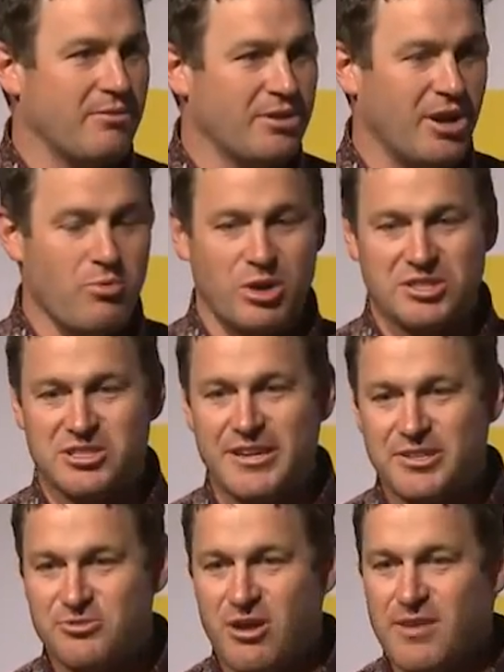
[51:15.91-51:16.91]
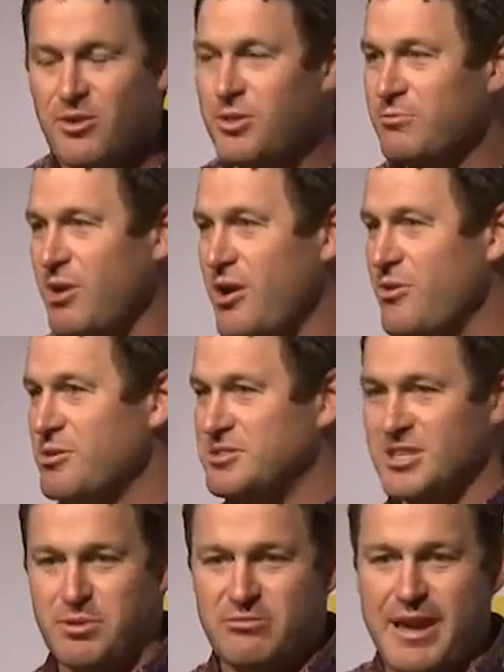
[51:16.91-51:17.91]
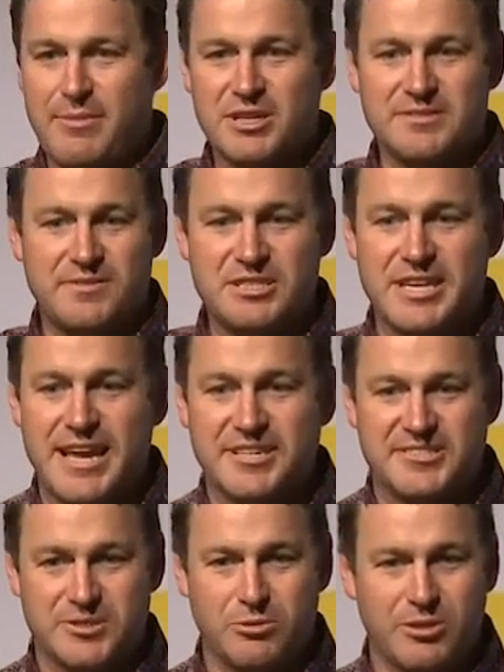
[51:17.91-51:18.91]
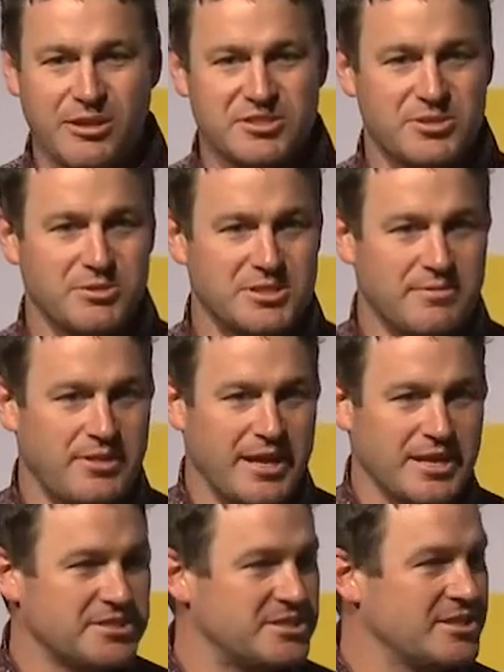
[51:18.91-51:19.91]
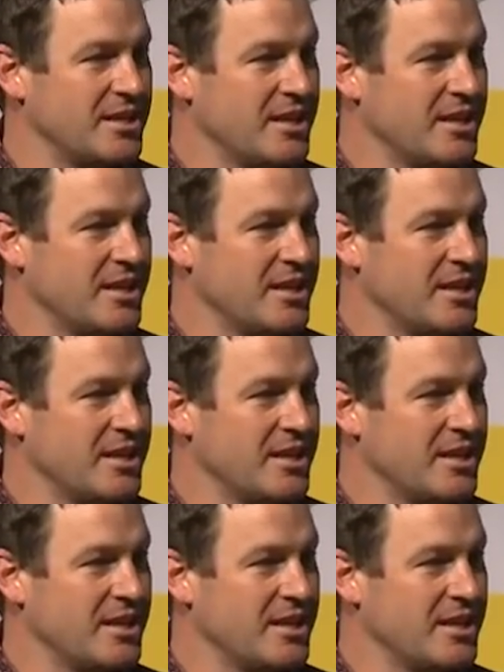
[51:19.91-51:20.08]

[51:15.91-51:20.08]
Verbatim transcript: you know, what it's like to drive on the roads and the parameters of the tests and all those sorts of things.